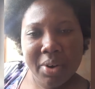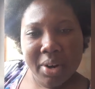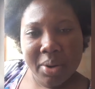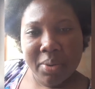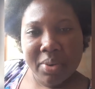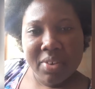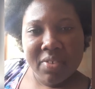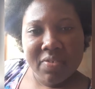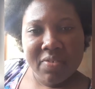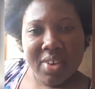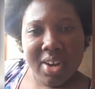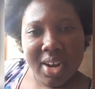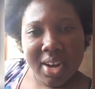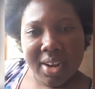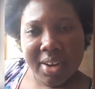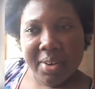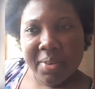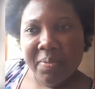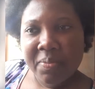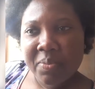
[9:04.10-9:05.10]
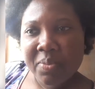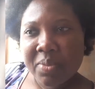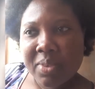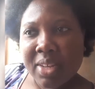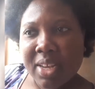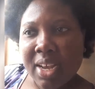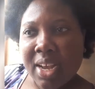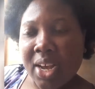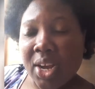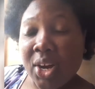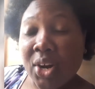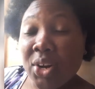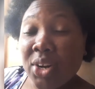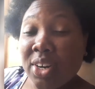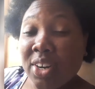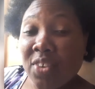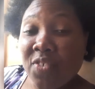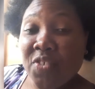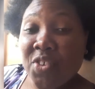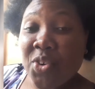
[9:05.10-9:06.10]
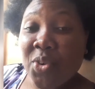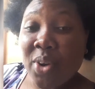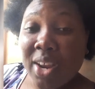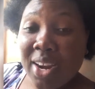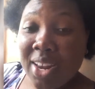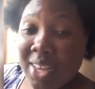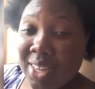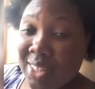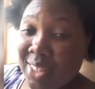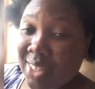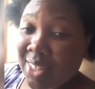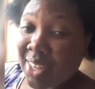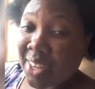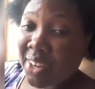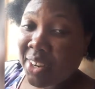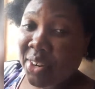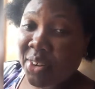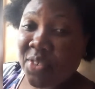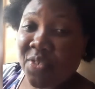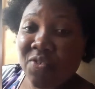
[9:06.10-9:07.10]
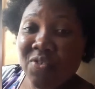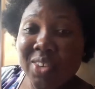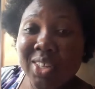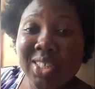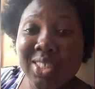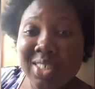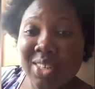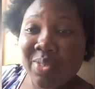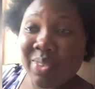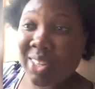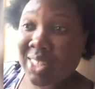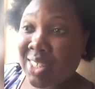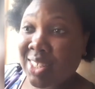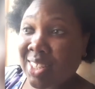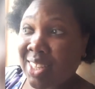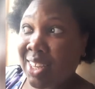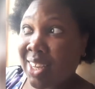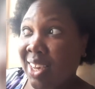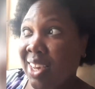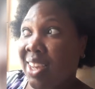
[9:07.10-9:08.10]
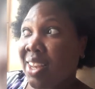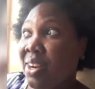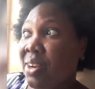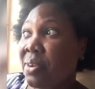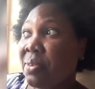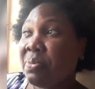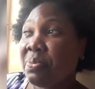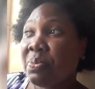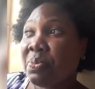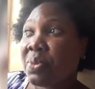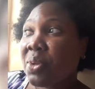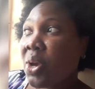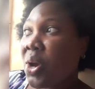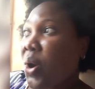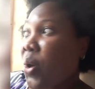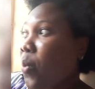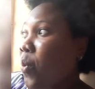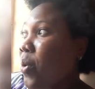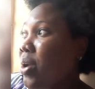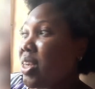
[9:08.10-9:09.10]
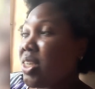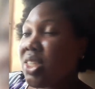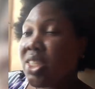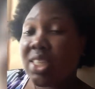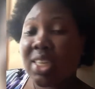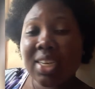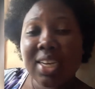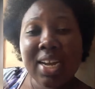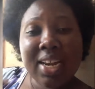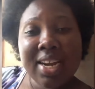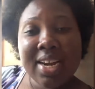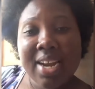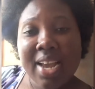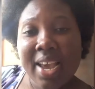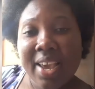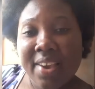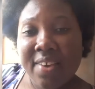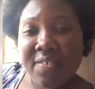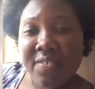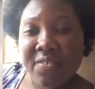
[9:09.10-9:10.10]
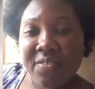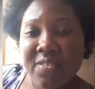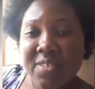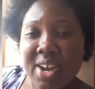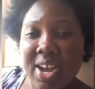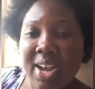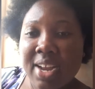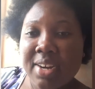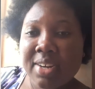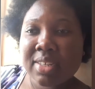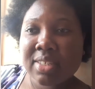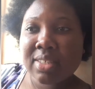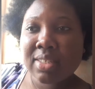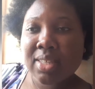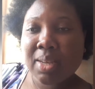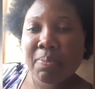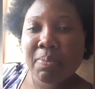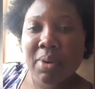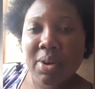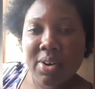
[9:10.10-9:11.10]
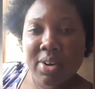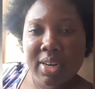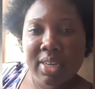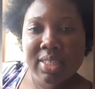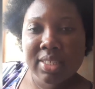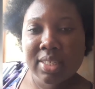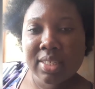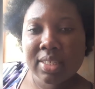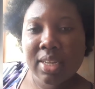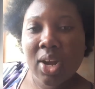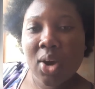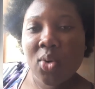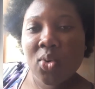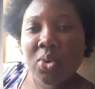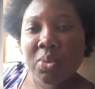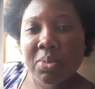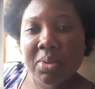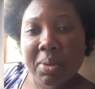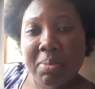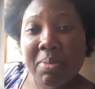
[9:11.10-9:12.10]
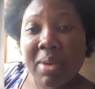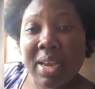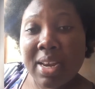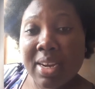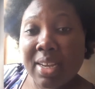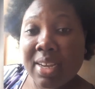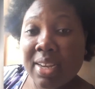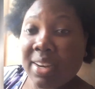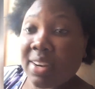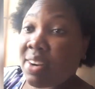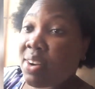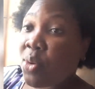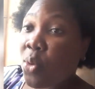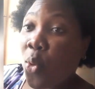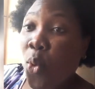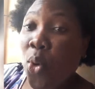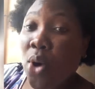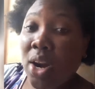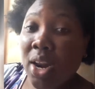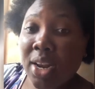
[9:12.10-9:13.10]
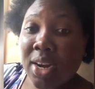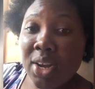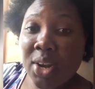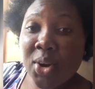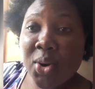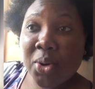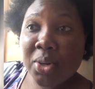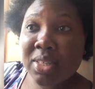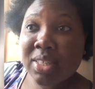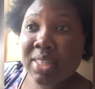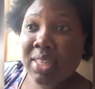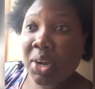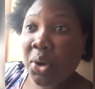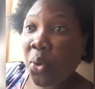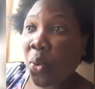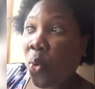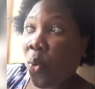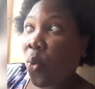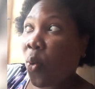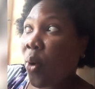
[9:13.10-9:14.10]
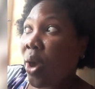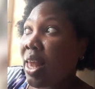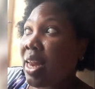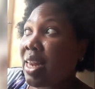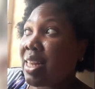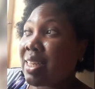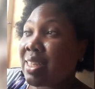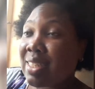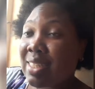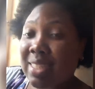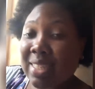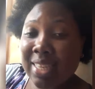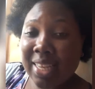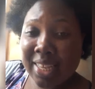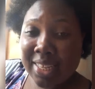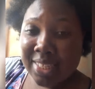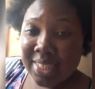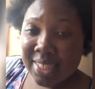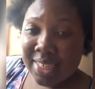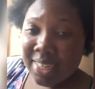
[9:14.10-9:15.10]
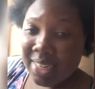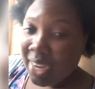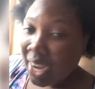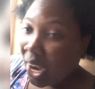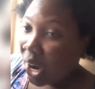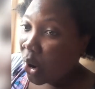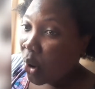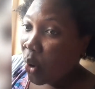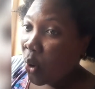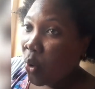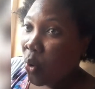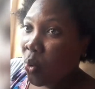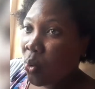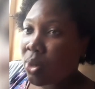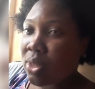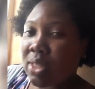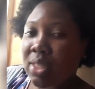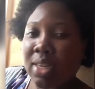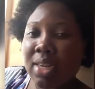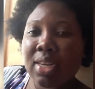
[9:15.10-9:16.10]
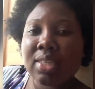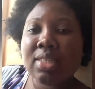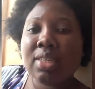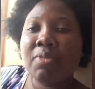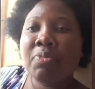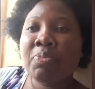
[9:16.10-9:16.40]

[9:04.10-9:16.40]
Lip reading: with the fork. Only if you realize that the fish never scale. When she take a knife and separate it and open the belly, the whole of the gut well seasoned and cooked, because